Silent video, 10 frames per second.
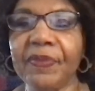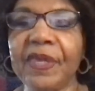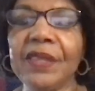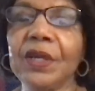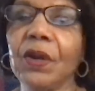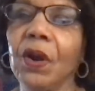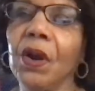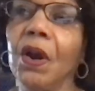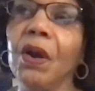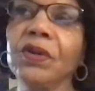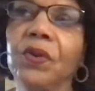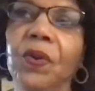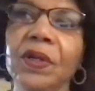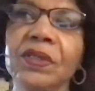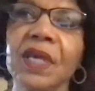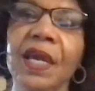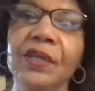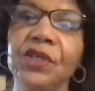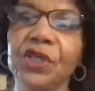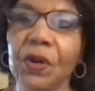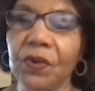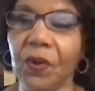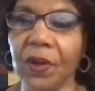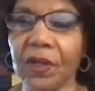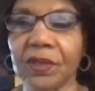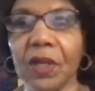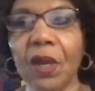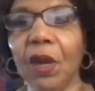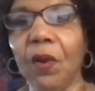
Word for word: Then there are art quilts and show quilts.